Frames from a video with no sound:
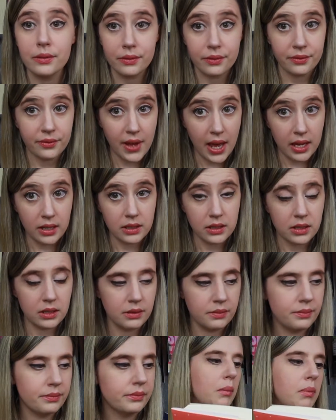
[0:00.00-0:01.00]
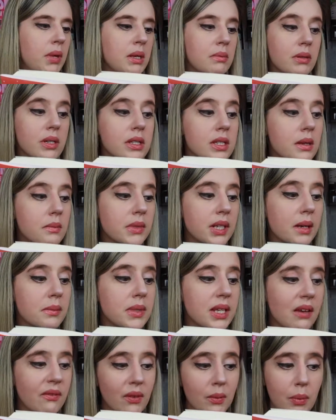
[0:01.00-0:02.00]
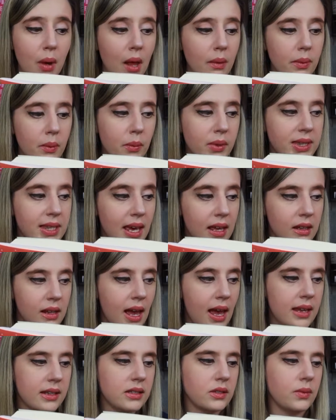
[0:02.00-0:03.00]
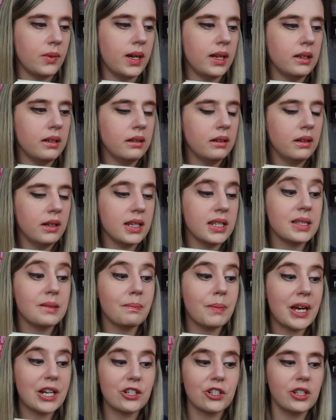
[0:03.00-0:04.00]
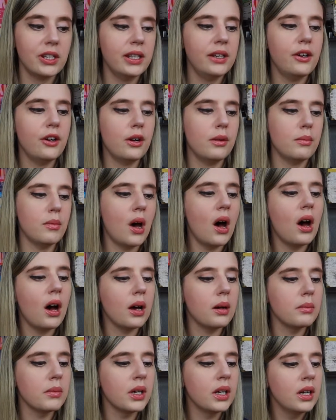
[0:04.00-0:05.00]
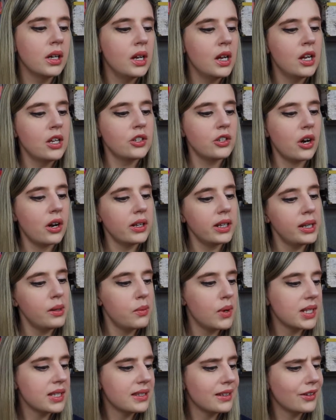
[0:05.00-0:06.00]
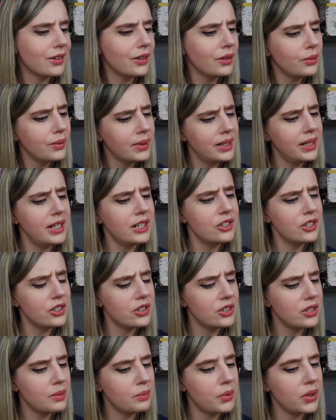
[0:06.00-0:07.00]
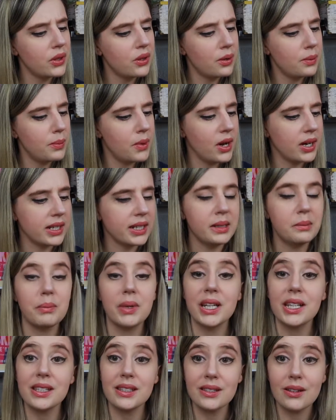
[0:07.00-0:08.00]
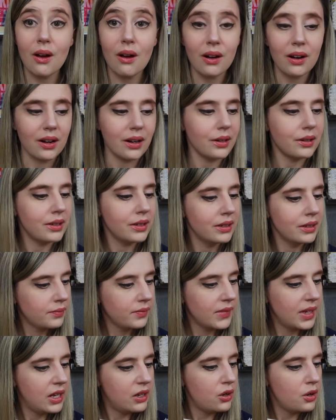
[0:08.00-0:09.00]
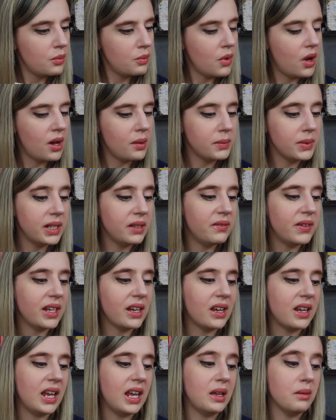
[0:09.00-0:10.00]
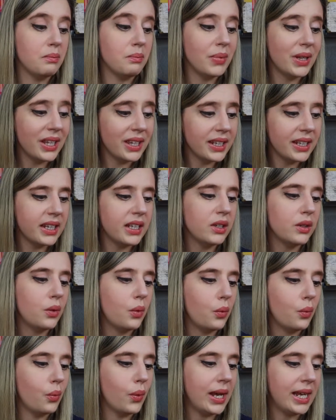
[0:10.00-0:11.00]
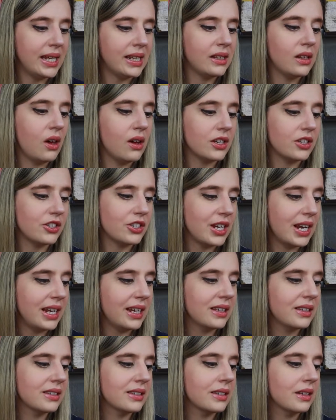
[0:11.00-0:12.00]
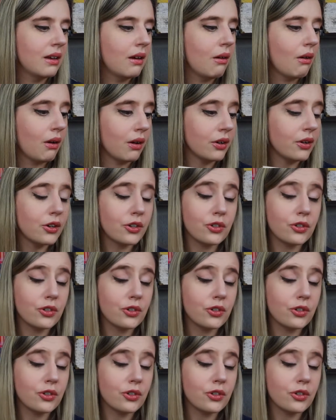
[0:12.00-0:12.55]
fat. People sometimes have a problem with that last one, especially her mom. Charlie wants a good relationship with her body, but it's hard. And her mom leaving a billion weight loss shakes on her